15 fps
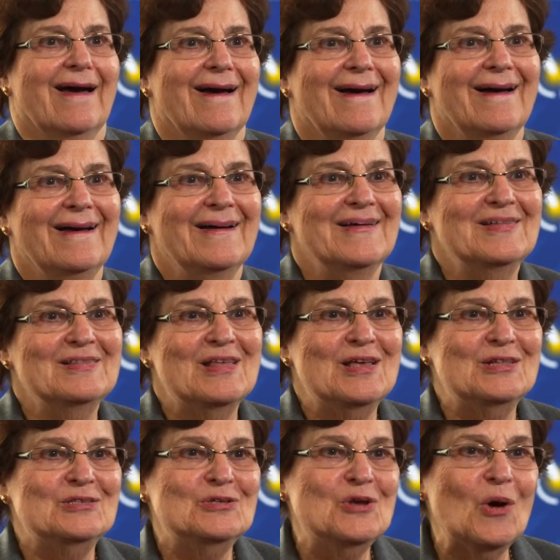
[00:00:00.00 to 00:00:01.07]
Uh,
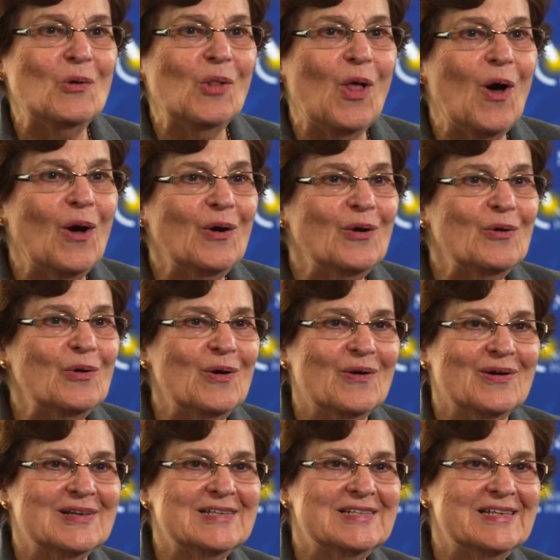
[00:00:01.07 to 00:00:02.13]
it's no longer
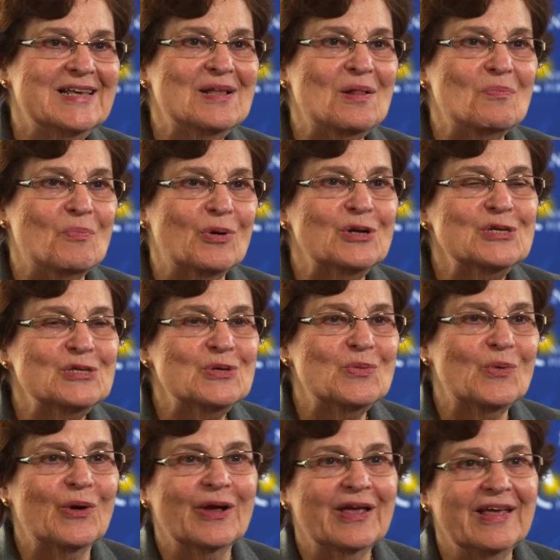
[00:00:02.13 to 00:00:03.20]
a single
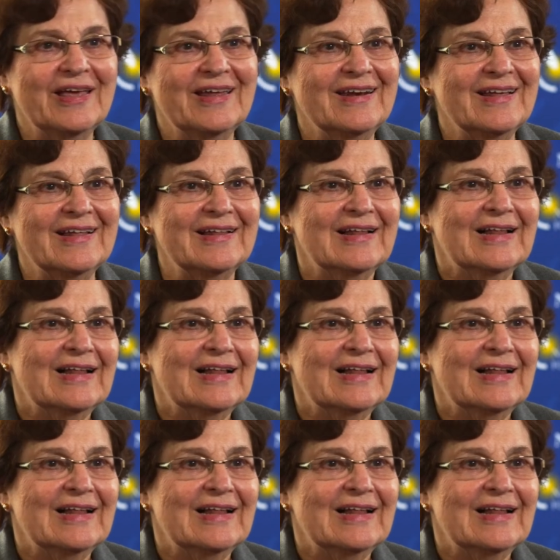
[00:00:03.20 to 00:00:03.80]
person working in a